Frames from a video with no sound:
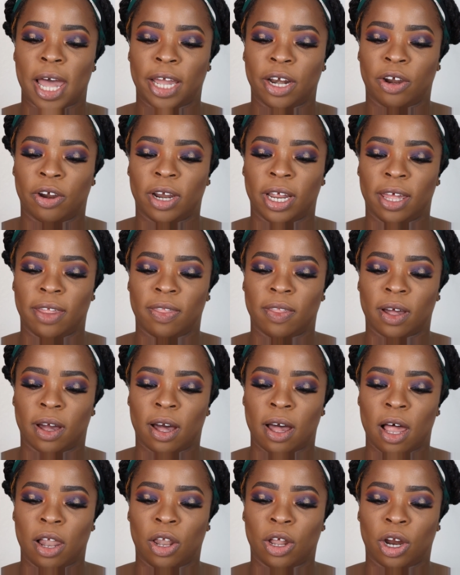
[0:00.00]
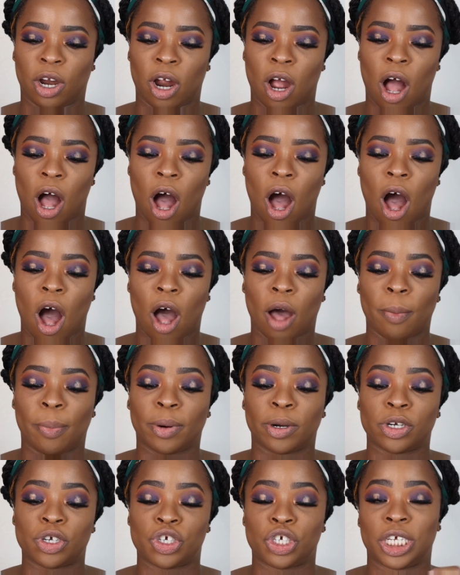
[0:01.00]
Lip Liner in the color
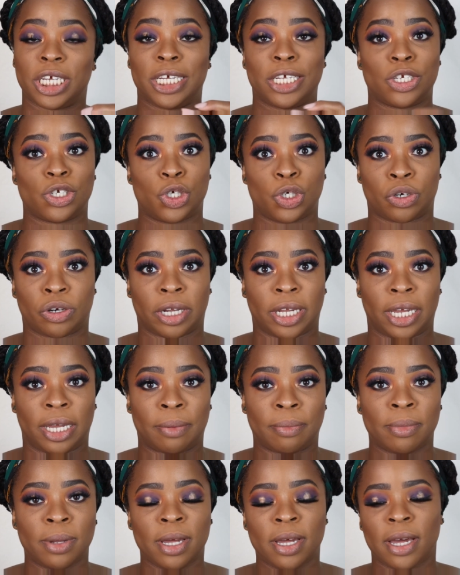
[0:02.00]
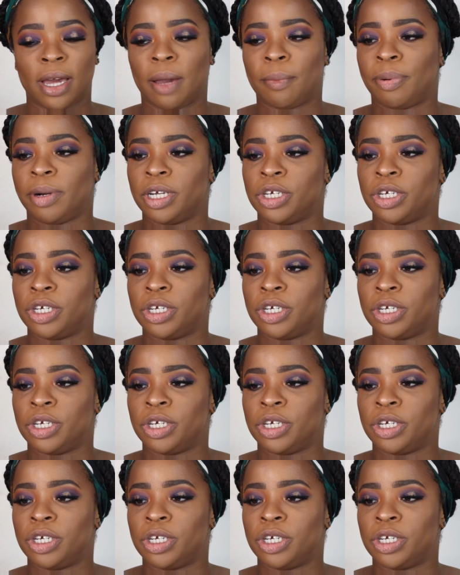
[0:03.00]
Aubergine Dream.